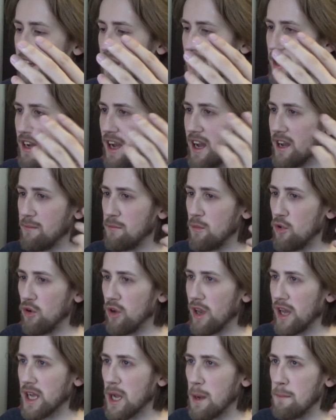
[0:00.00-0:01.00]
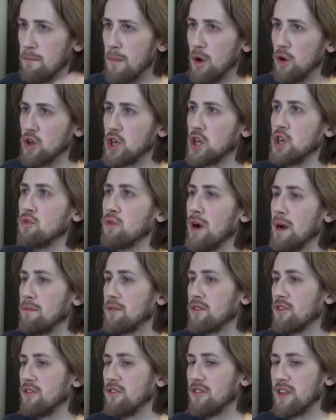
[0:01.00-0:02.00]
Had more like emotional
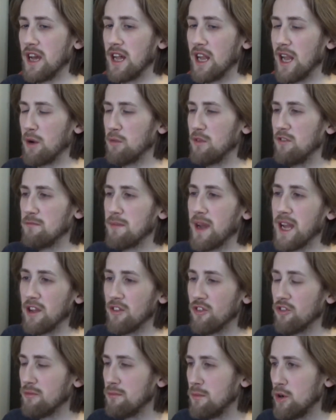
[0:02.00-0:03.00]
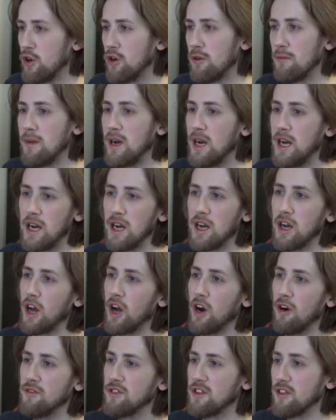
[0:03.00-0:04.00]
episodes there, like with Peyton's mum,
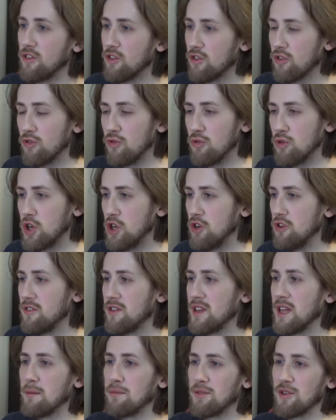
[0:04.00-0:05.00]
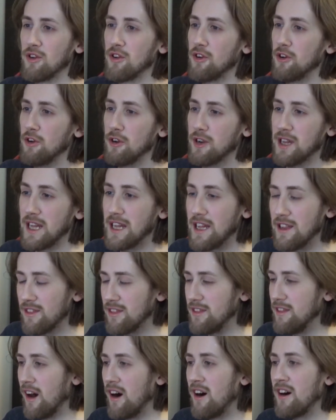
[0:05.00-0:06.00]
obviously the school shooting episode,
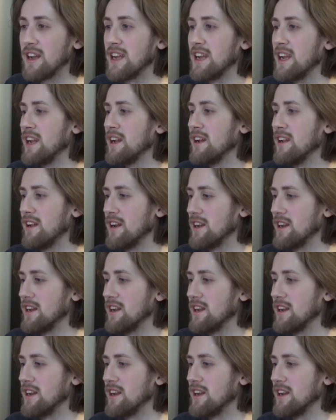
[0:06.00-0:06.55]
Keith dying.